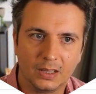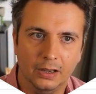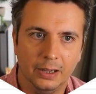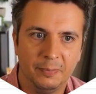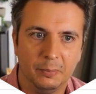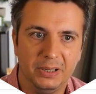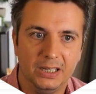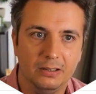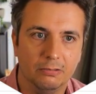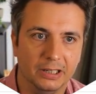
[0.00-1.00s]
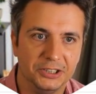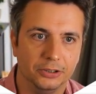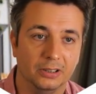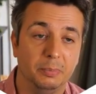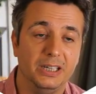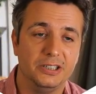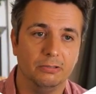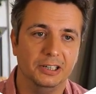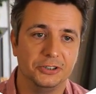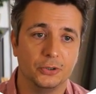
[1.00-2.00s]
The PE ratio, the PEG
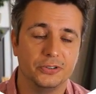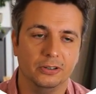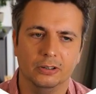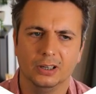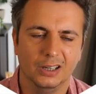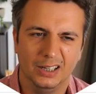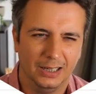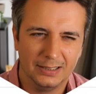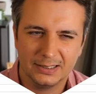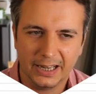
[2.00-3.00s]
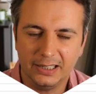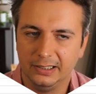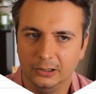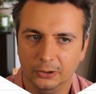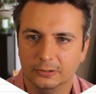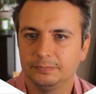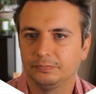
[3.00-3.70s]
ratio is also insanely low.